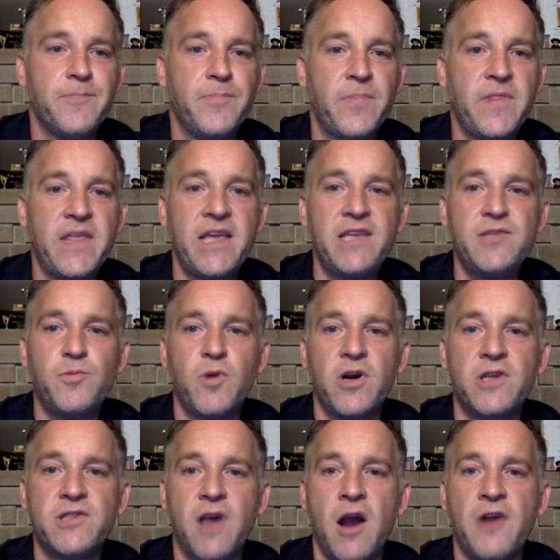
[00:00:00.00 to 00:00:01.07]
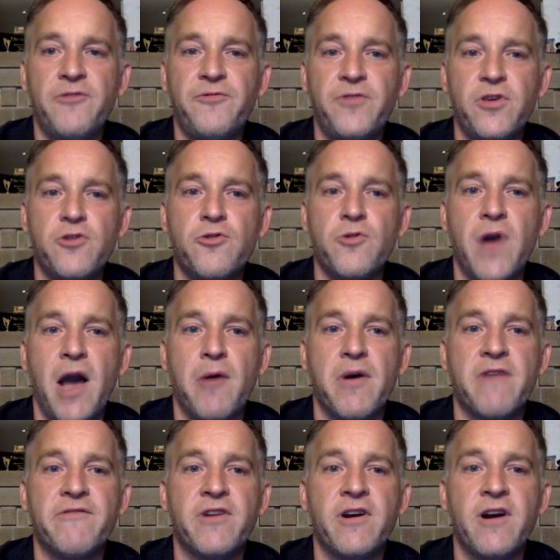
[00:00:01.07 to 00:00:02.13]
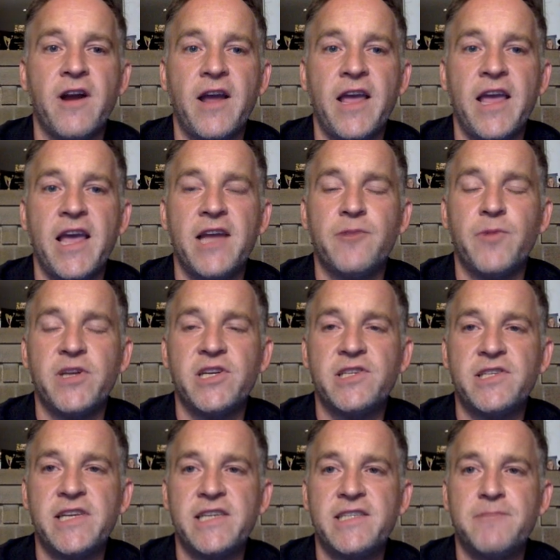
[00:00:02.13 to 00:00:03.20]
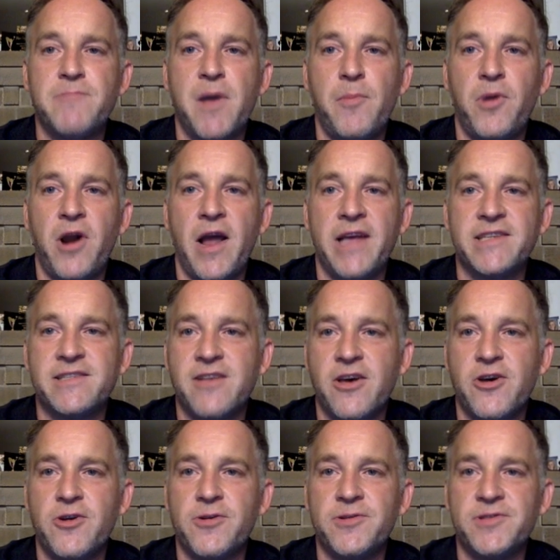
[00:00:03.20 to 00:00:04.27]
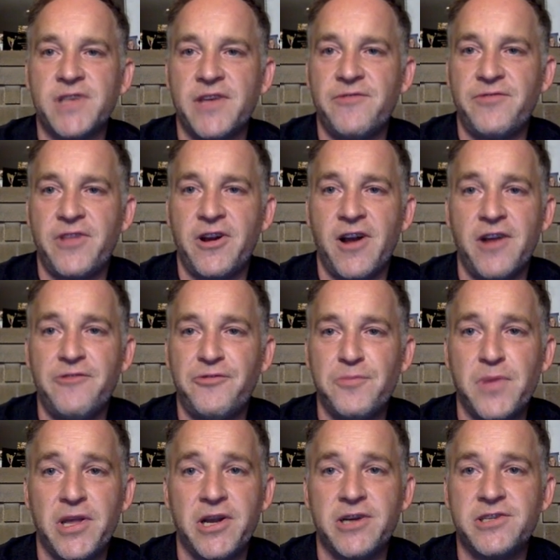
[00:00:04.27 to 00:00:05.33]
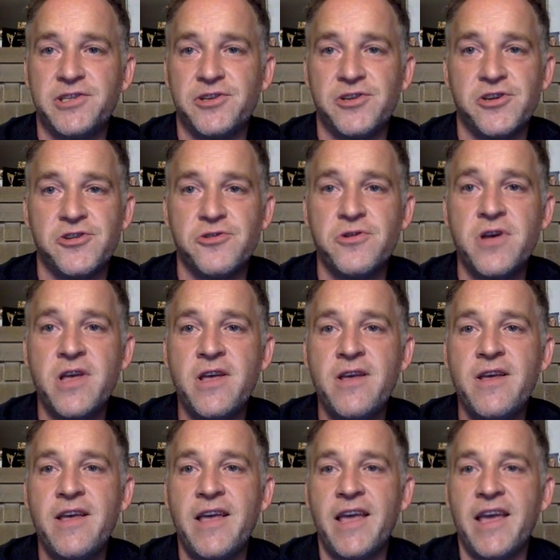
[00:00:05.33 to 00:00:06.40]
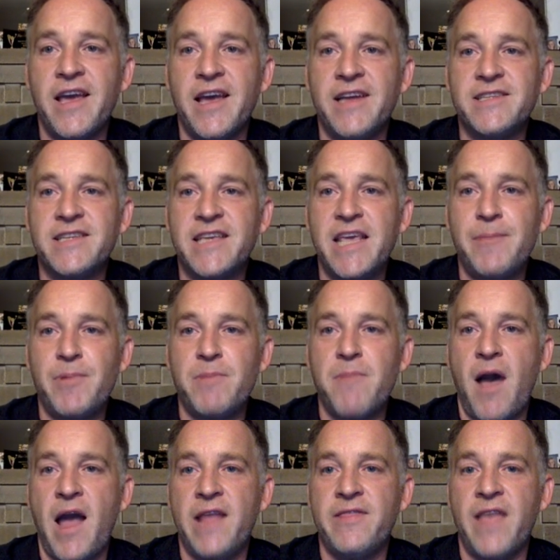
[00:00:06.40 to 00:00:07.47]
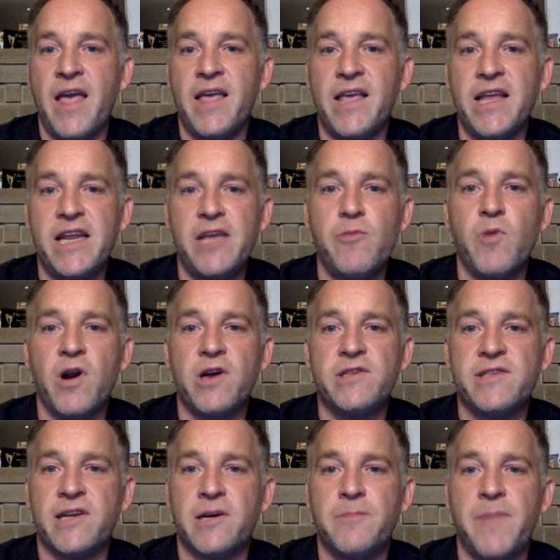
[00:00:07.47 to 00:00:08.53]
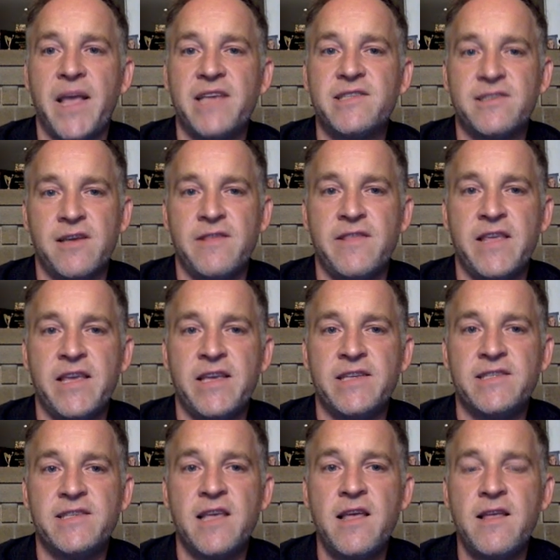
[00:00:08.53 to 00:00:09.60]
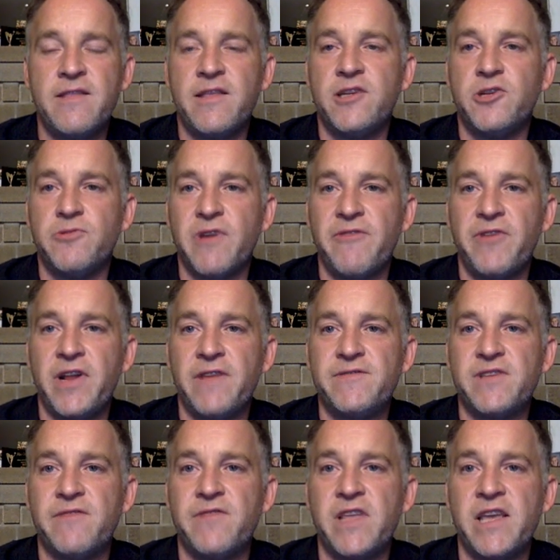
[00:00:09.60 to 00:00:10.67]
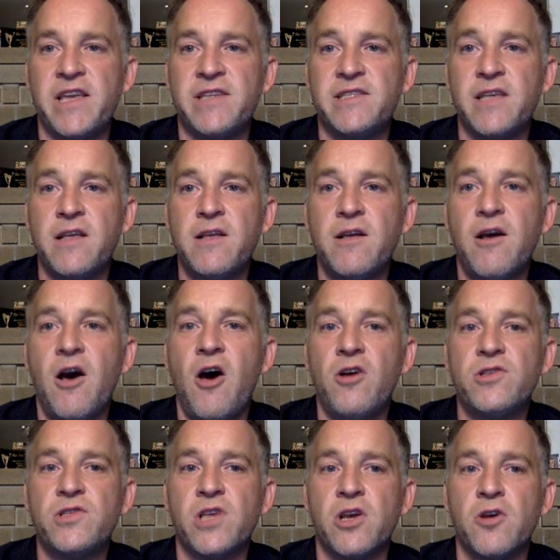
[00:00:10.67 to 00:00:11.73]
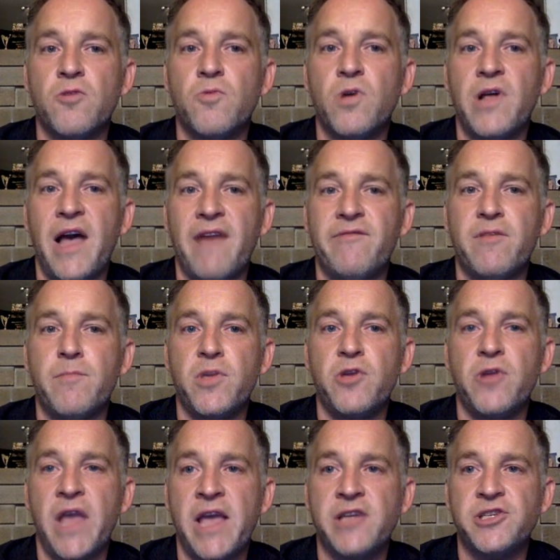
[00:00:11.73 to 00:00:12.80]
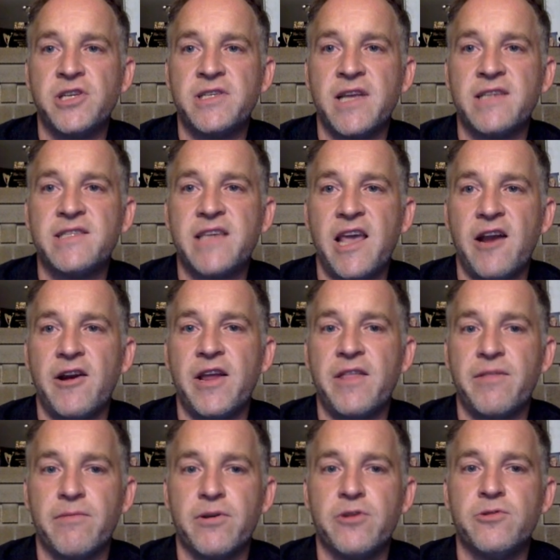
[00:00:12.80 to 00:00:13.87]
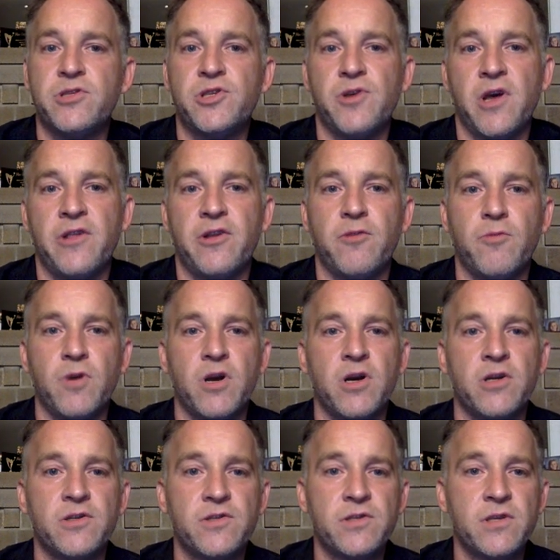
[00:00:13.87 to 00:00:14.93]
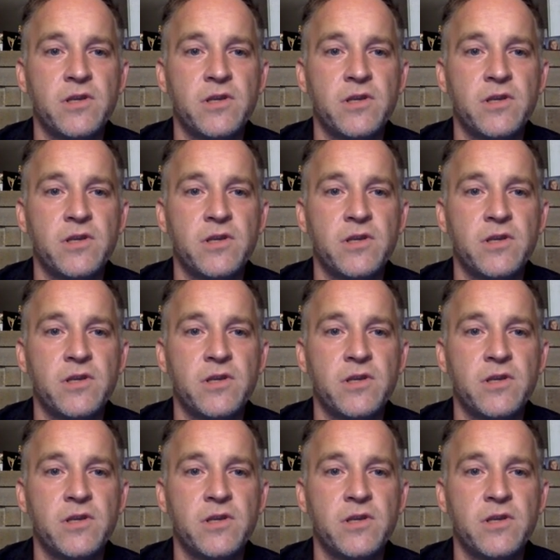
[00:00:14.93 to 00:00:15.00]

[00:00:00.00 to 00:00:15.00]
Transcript: These words are few, however, and we just need to memorize those if they're unfamiliar to you. And keep in mind that any words that are based on these, the derivatives of these, also will have the mute H. It does carry through to other words